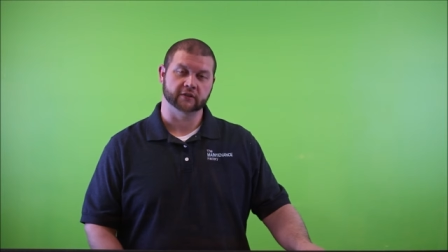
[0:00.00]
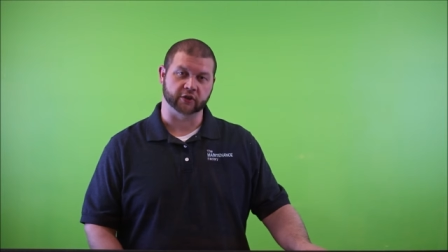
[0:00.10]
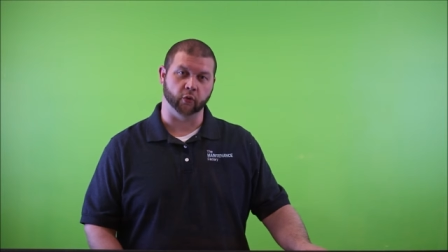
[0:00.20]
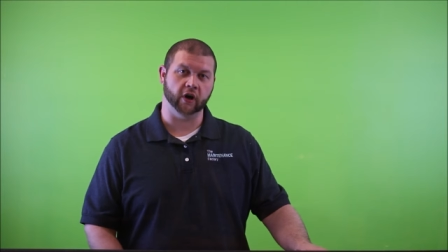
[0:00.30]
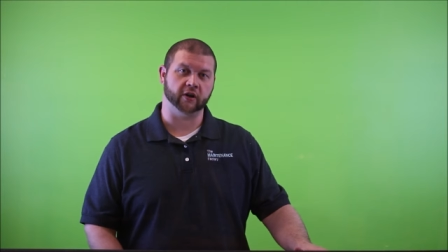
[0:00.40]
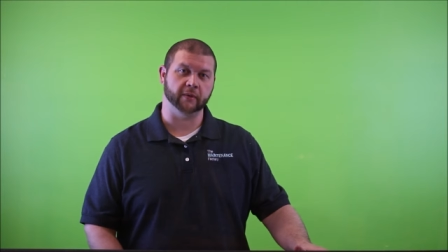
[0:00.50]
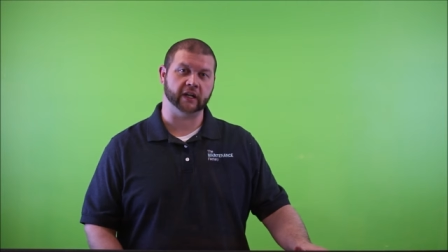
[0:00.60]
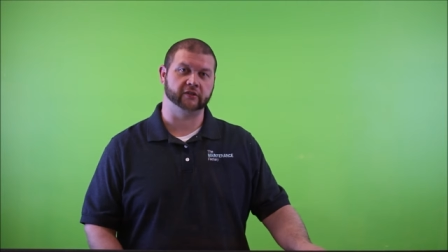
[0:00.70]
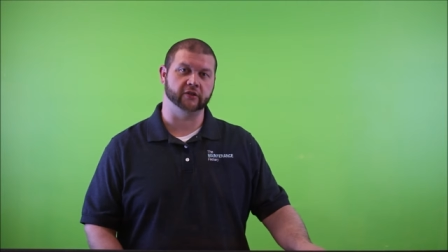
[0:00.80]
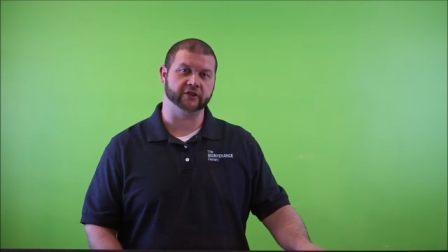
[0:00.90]
So welcome
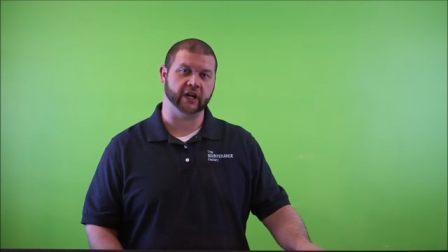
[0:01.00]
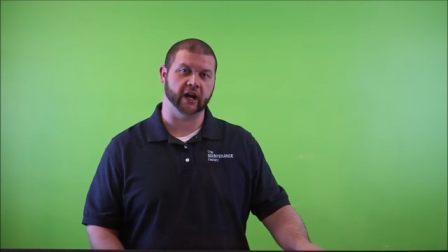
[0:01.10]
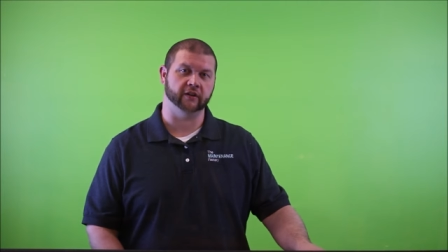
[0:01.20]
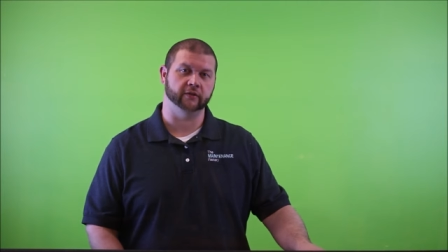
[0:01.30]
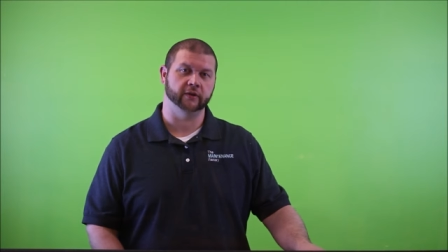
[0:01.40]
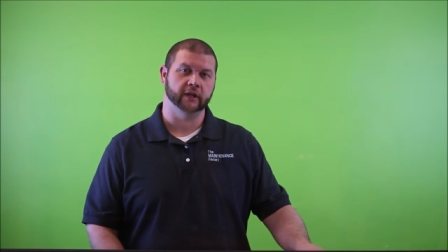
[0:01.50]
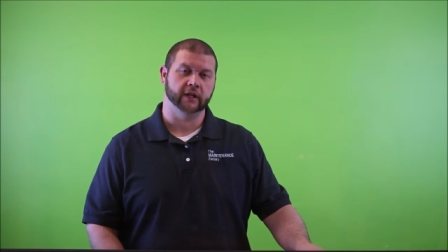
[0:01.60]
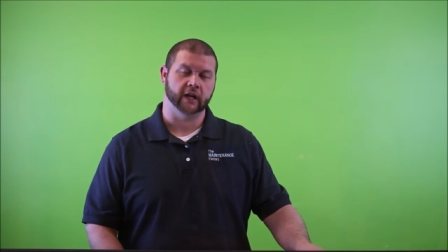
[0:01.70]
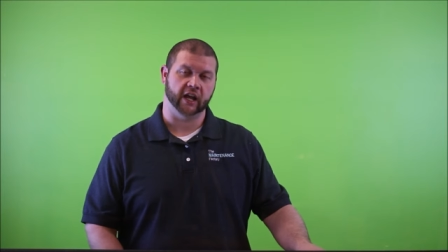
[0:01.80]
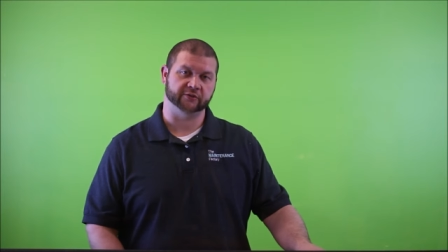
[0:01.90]
back to the channel.
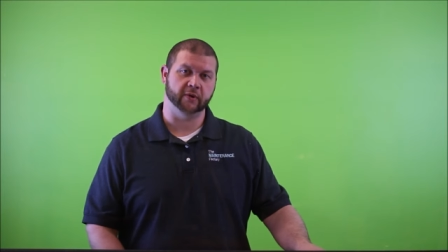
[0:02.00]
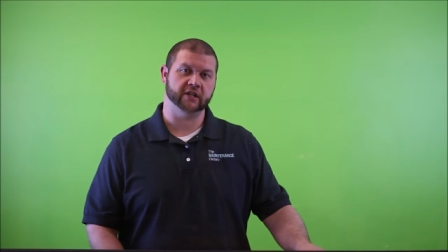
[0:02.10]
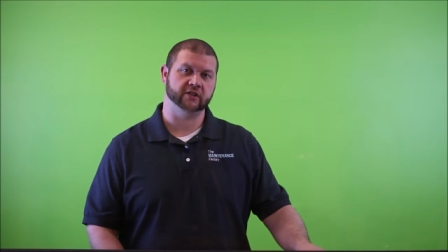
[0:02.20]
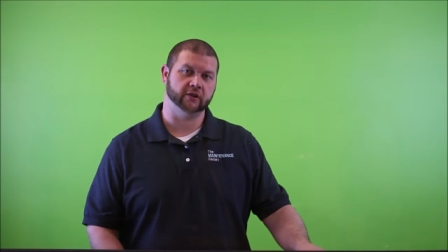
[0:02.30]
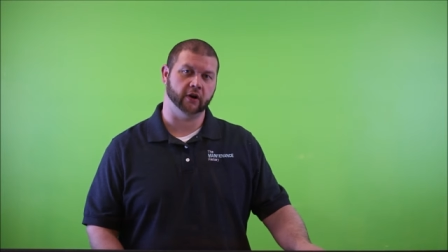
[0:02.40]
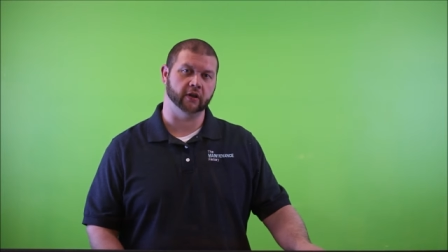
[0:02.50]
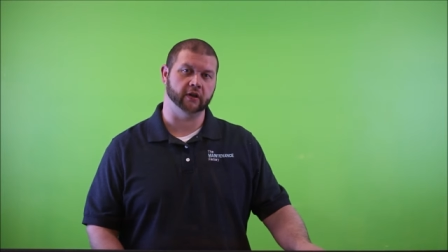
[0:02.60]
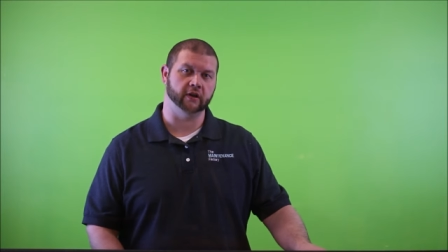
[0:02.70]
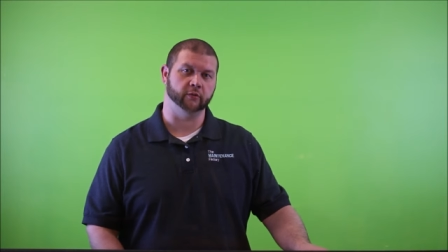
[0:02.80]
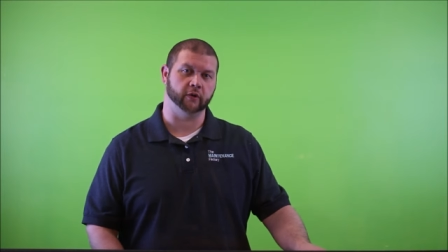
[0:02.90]
As mentioned
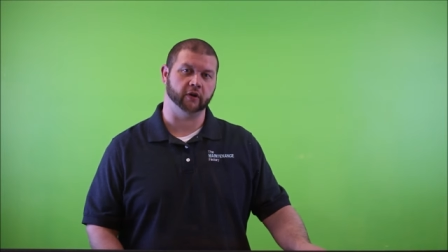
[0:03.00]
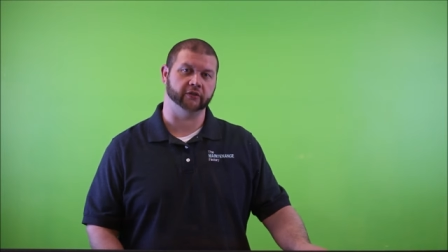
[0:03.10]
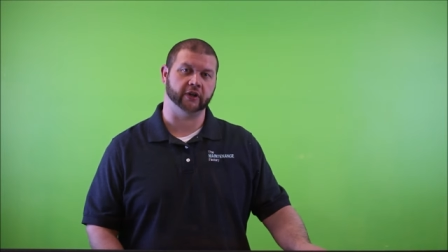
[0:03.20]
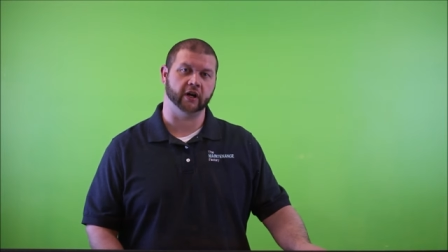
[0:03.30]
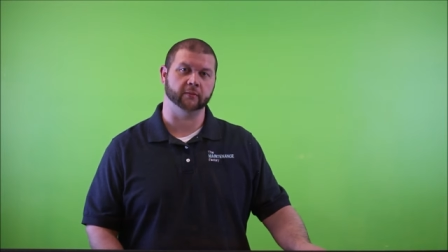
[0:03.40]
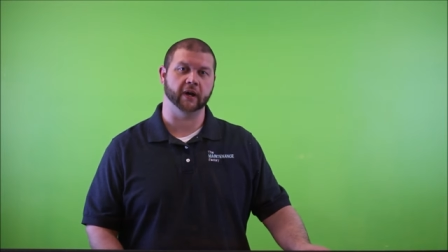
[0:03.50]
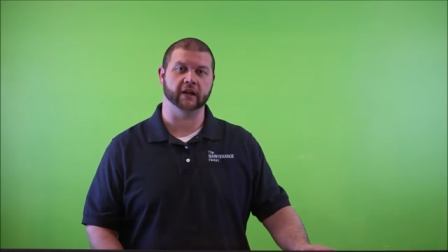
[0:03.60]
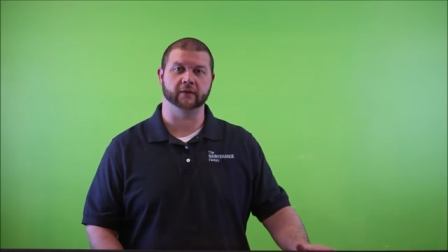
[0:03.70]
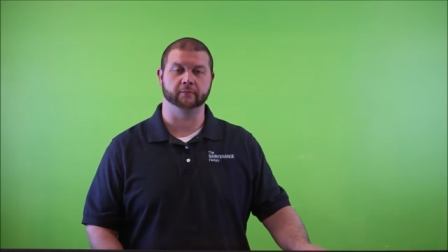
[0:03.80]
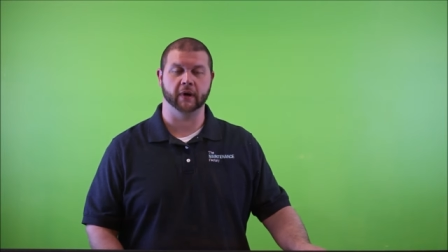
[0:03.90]
earlier, we're going to talk
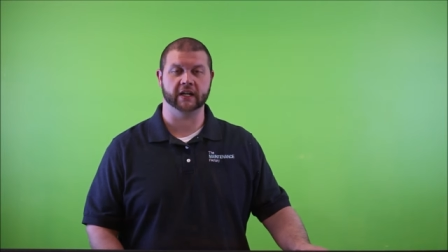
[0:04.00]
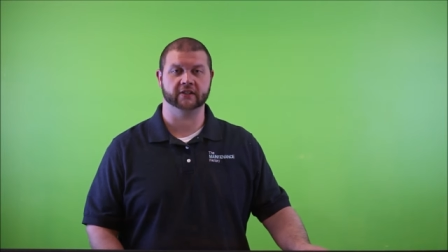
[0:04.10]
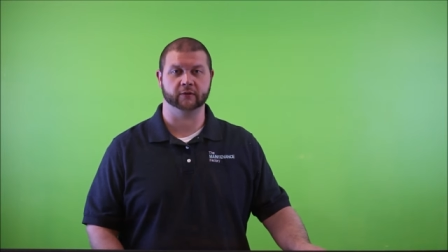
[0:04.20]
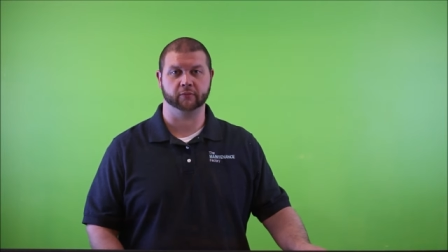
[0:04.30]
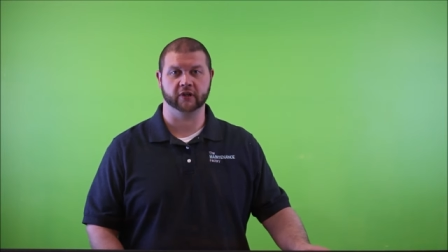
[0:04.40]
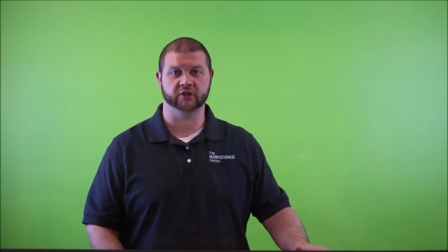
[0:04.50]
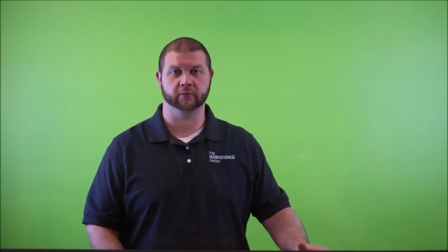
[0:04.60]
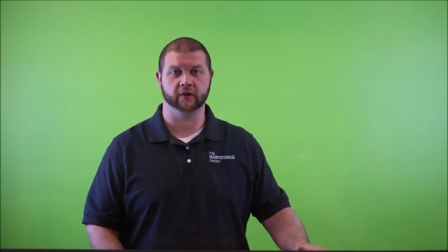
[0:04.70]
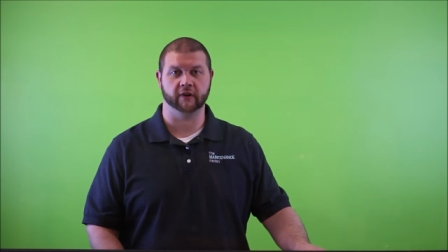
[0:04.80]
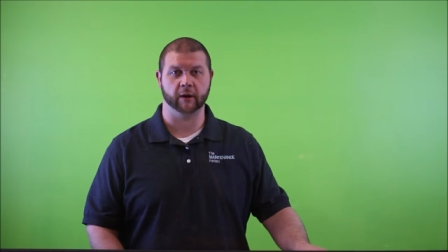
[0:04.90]
about the basic
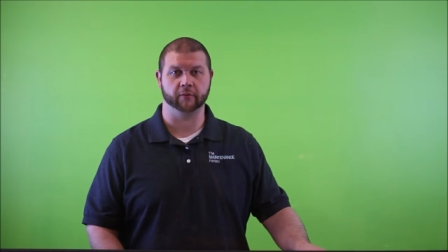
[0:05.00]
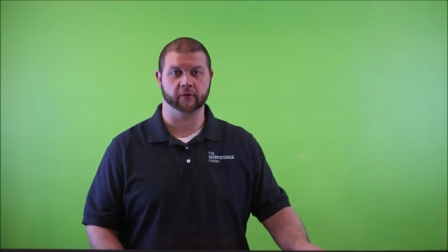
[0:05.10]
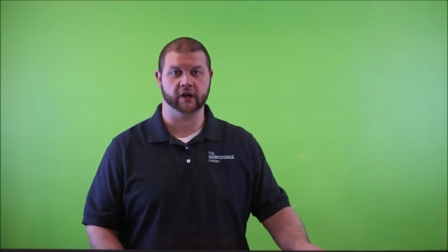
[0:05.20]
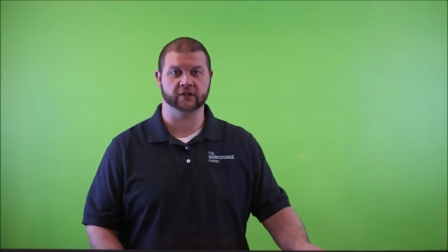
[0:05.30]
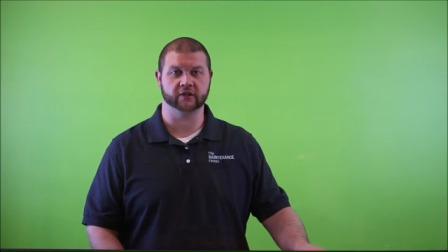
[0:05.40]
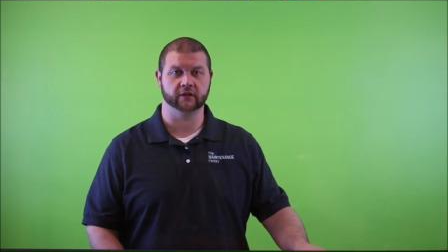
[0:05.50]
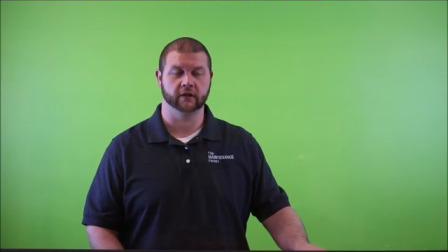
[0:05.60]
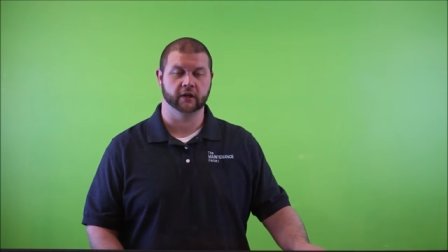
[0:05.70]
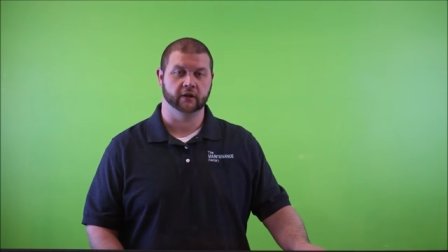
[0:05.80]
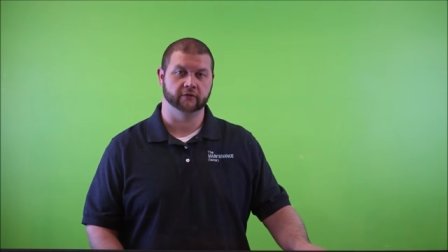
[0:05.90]
principle of operation
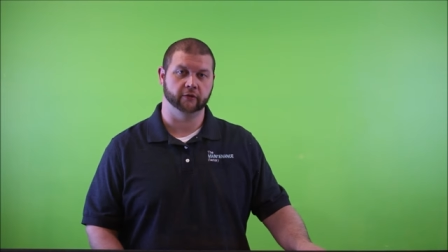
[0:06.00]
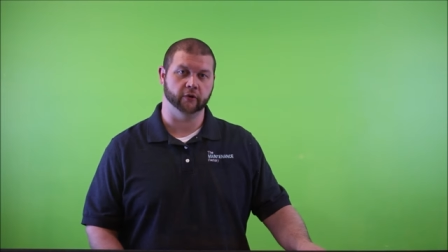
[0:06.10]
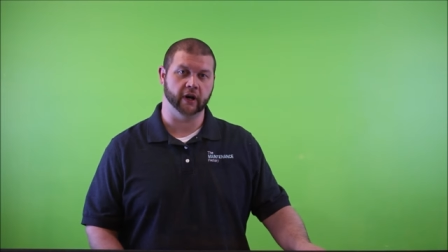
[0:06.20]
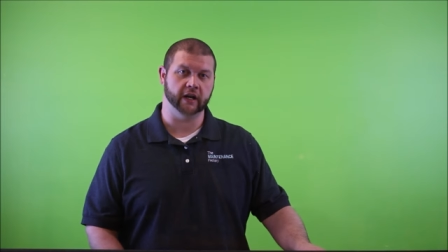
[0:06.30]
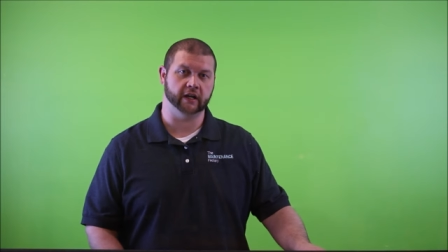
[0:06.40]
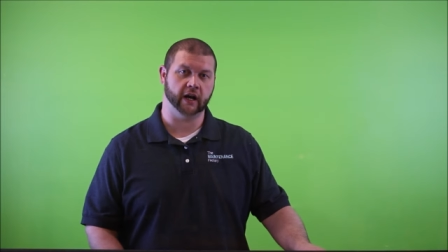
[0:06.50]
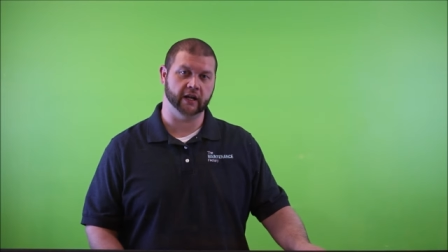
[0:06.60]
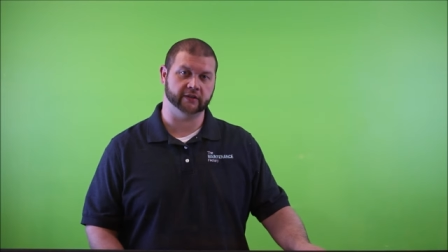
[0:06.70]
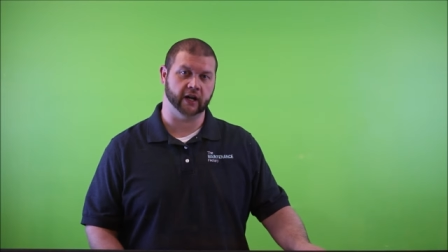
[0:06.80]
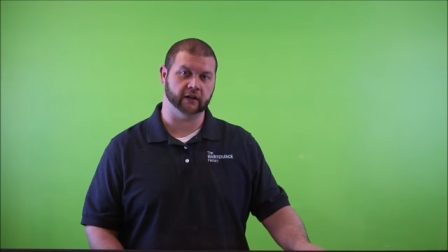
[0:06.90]
for a
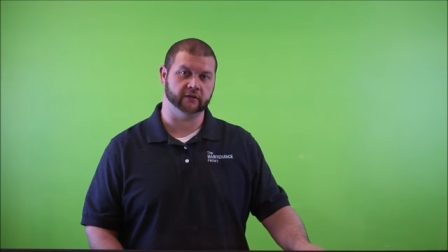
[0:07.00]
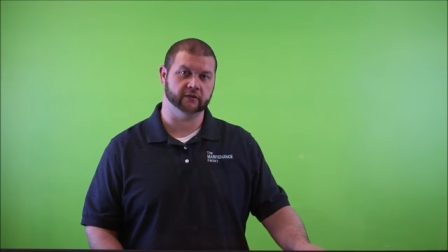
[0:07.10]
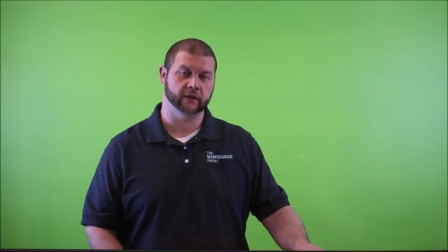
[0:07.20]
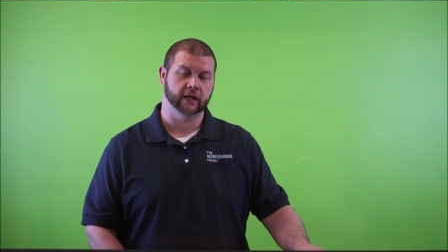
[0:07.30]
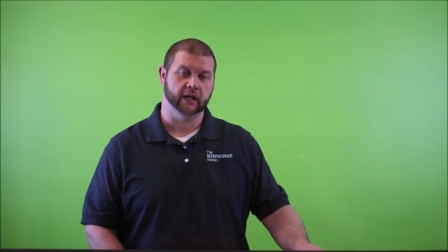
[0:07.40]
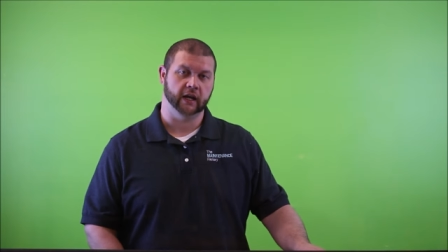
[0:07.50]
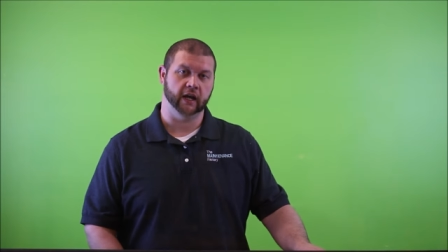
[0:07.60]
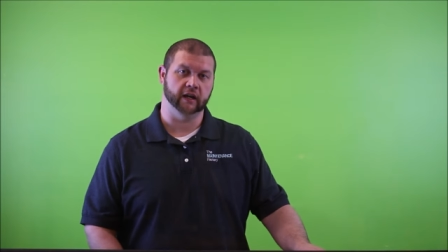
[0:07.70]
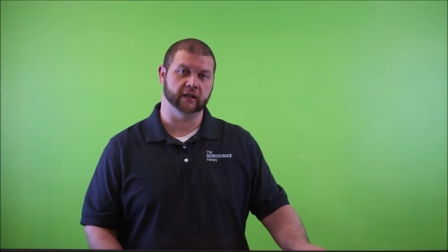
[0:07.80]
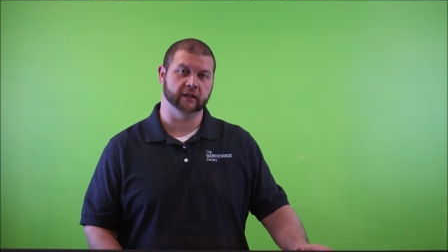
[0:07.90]
contactor
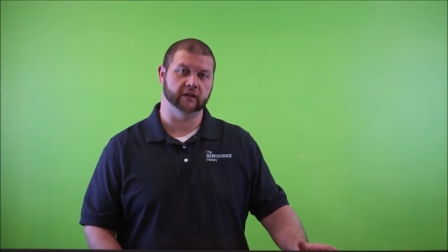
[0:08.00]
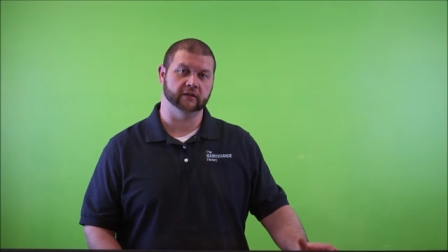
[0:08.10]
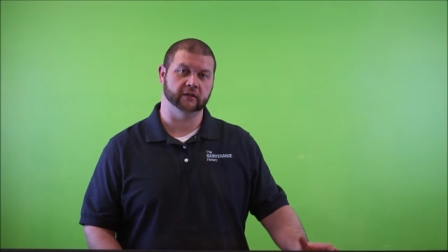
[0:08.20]
and